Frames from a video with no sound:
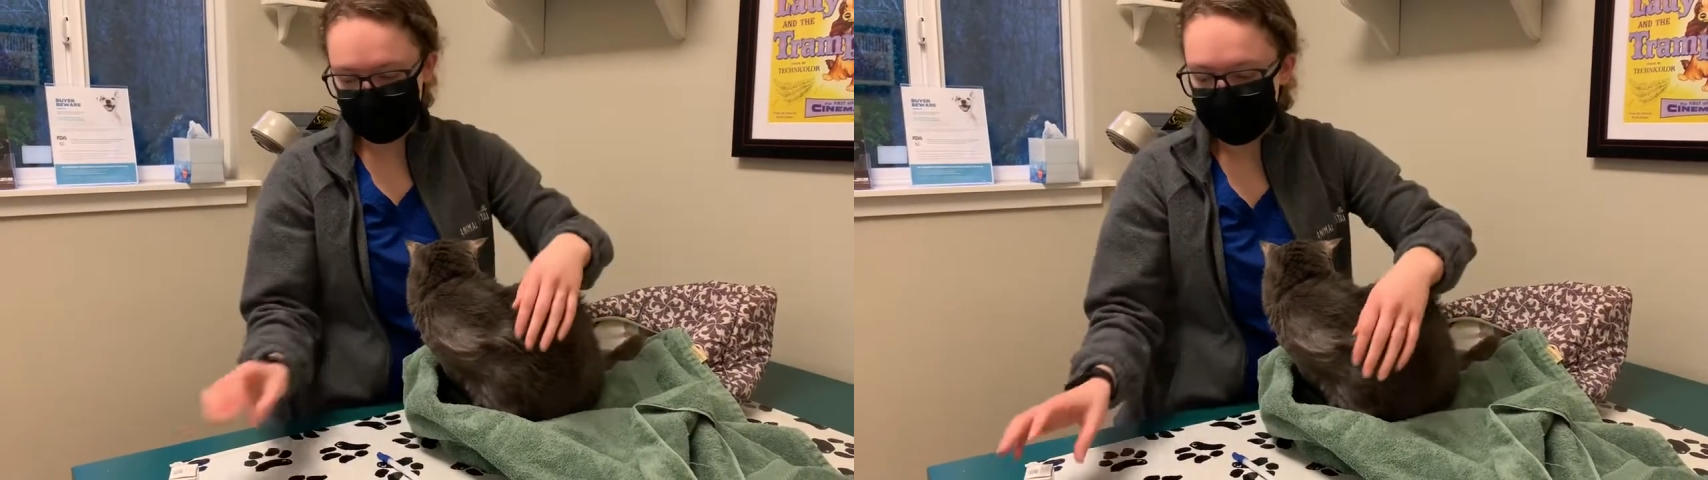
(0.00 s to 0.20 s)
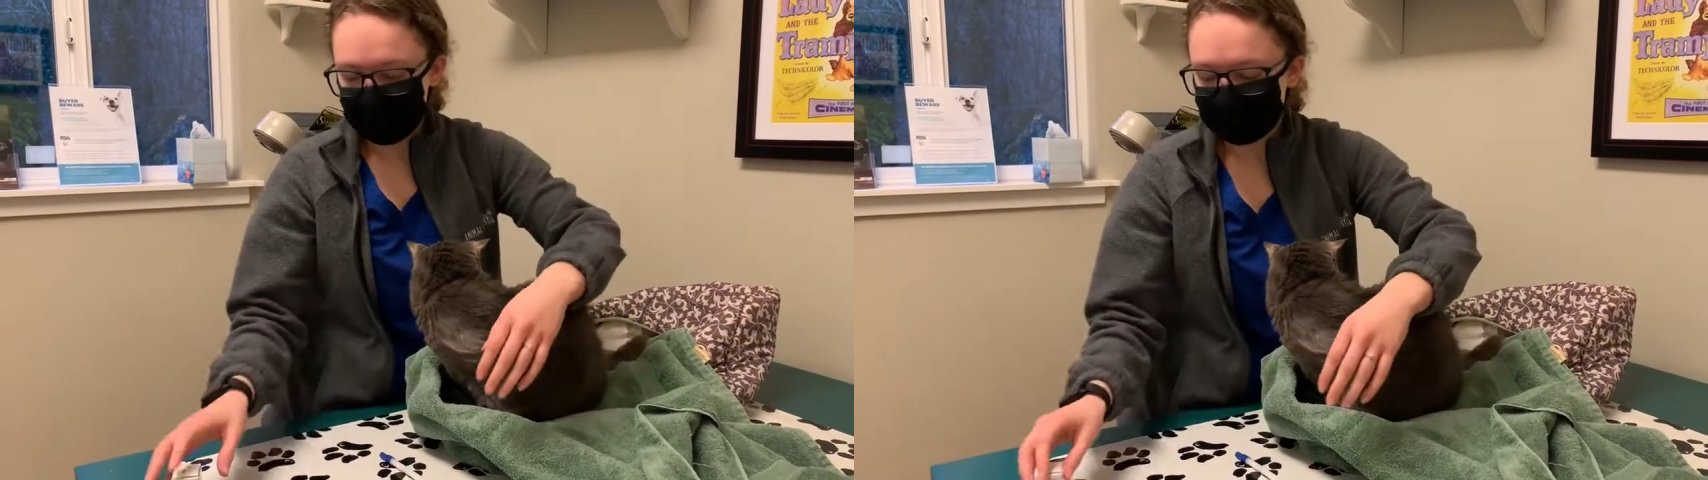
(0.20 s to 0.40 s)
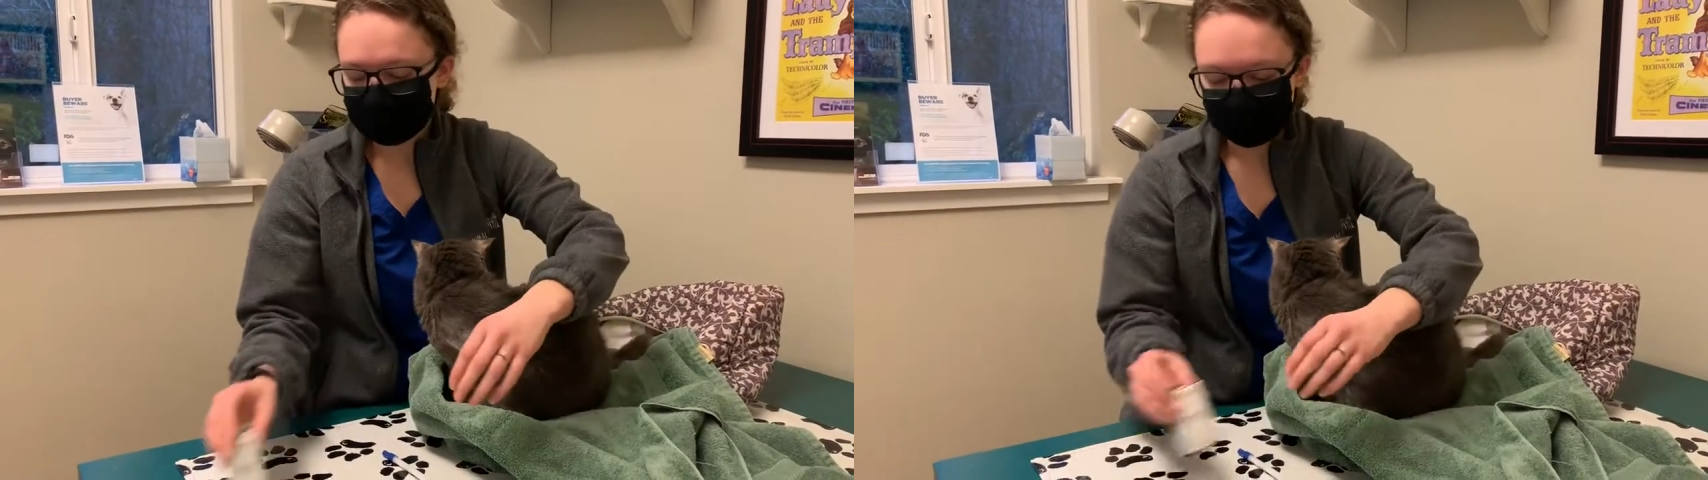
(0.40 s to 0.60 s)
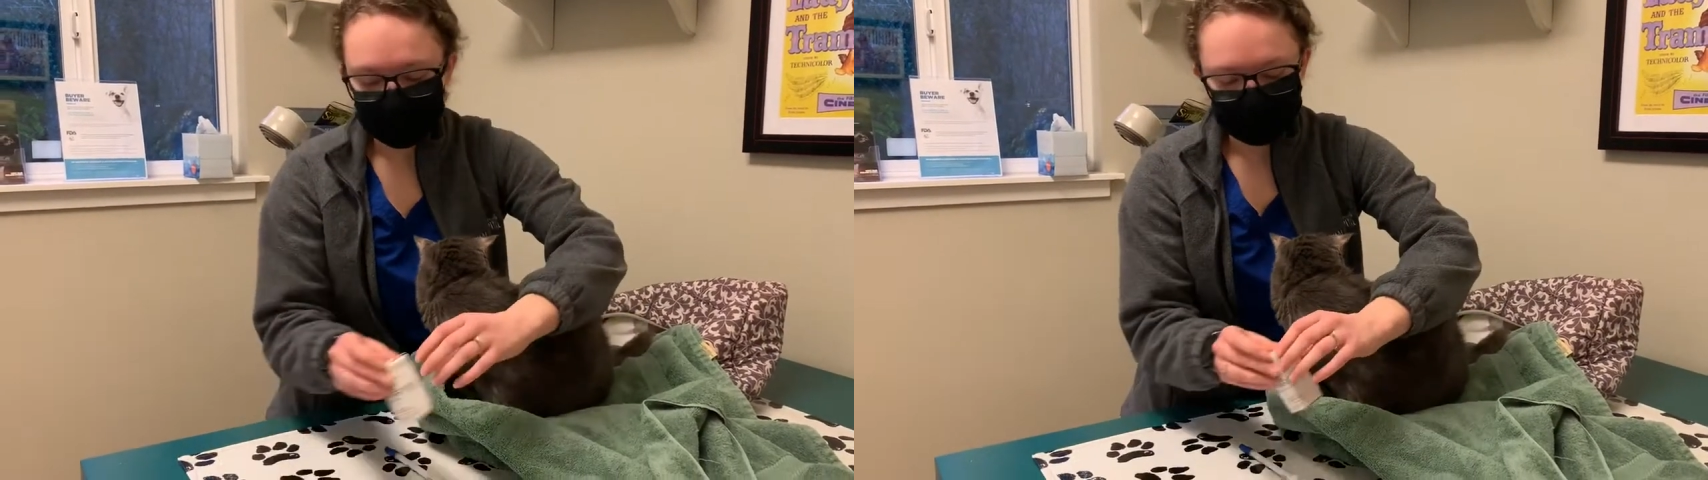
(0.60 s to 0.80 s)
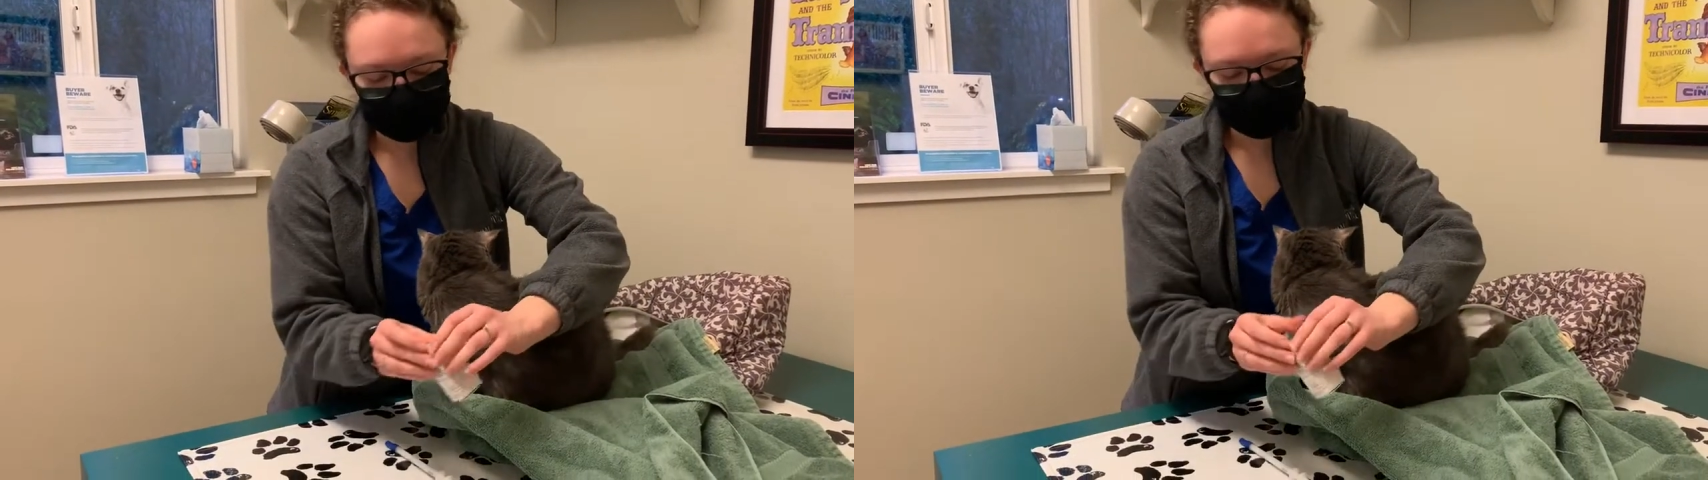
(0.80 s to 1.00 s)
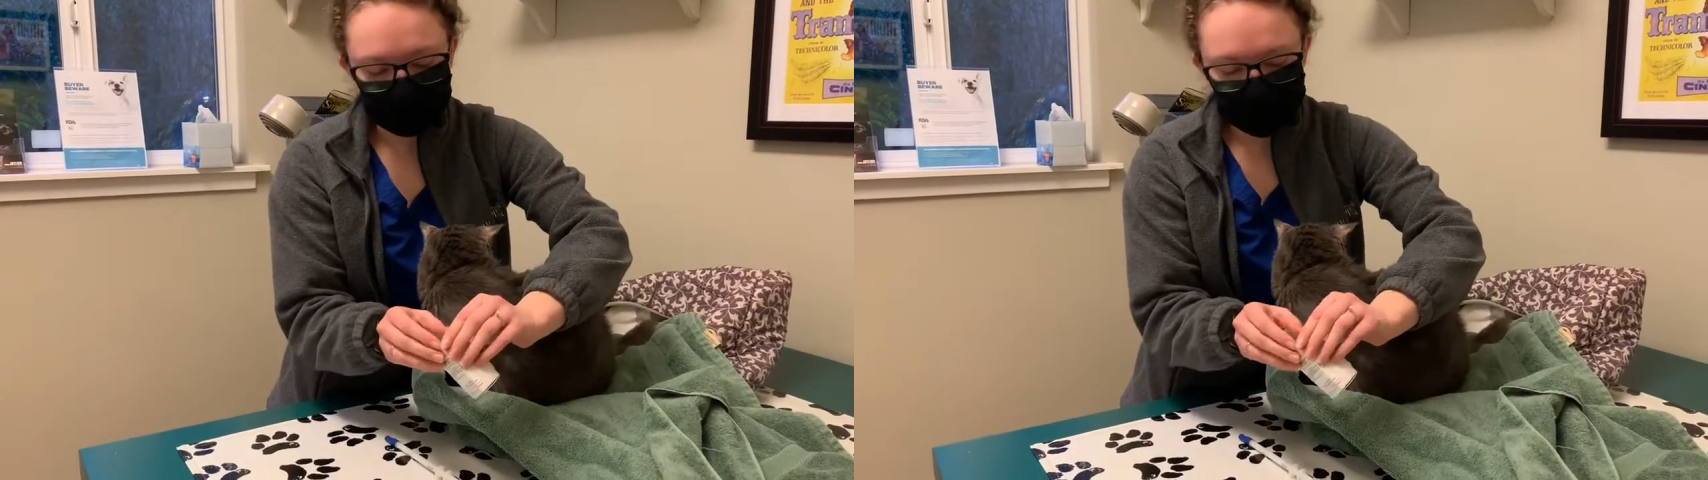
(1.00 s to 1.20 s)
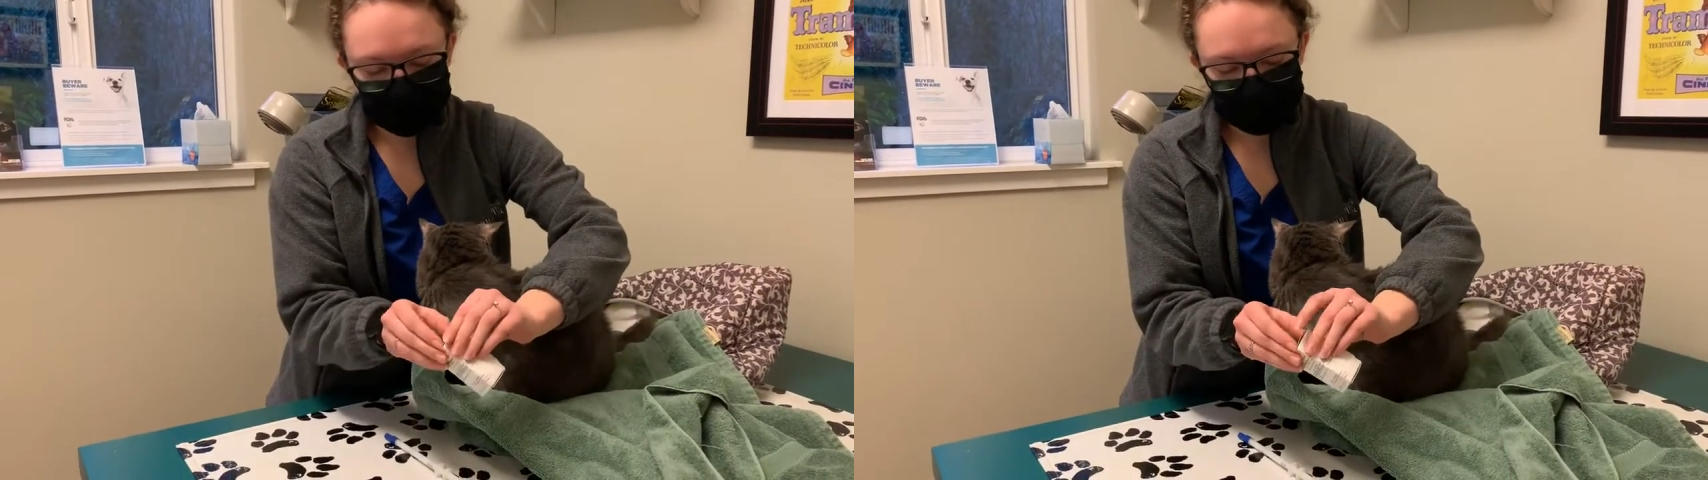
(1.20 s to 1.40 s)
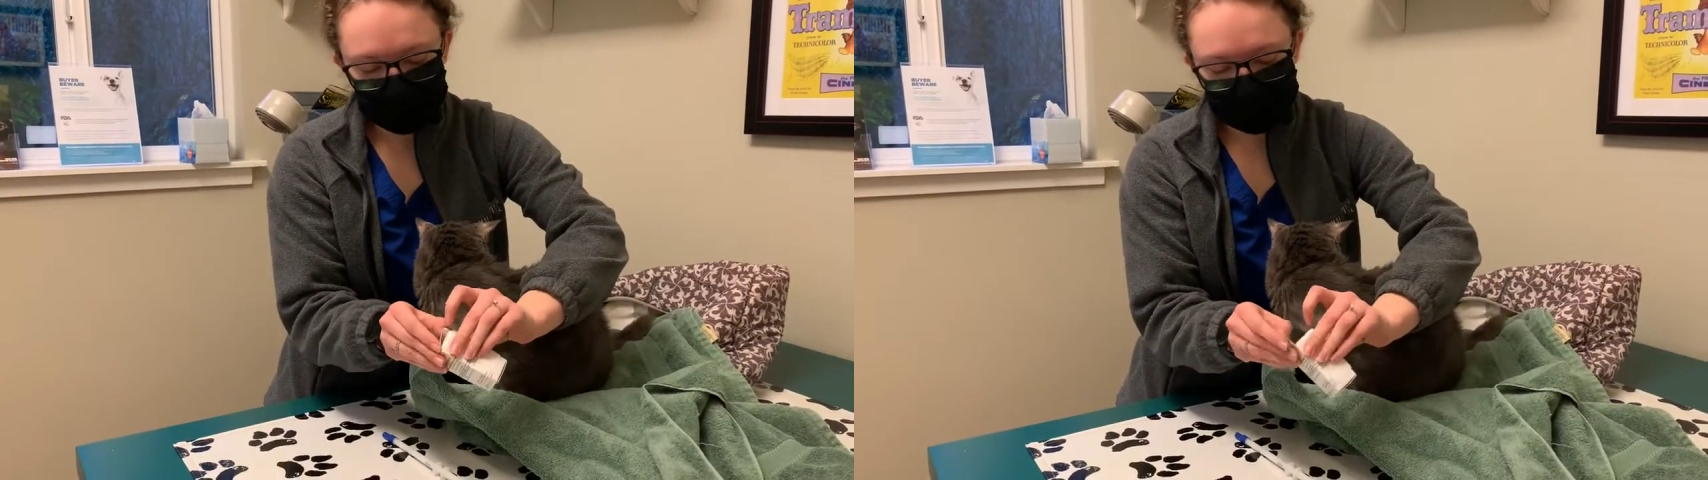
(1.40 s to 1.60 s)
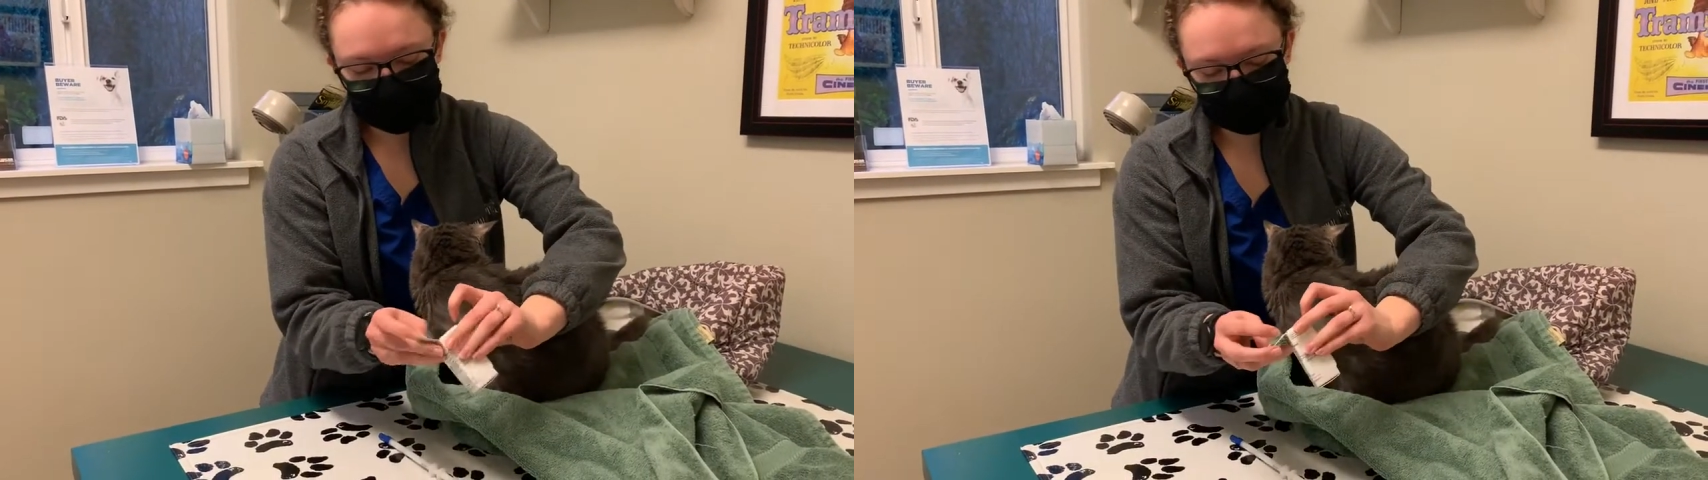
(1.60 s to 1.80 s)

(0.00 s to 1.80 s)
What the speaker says: So for these,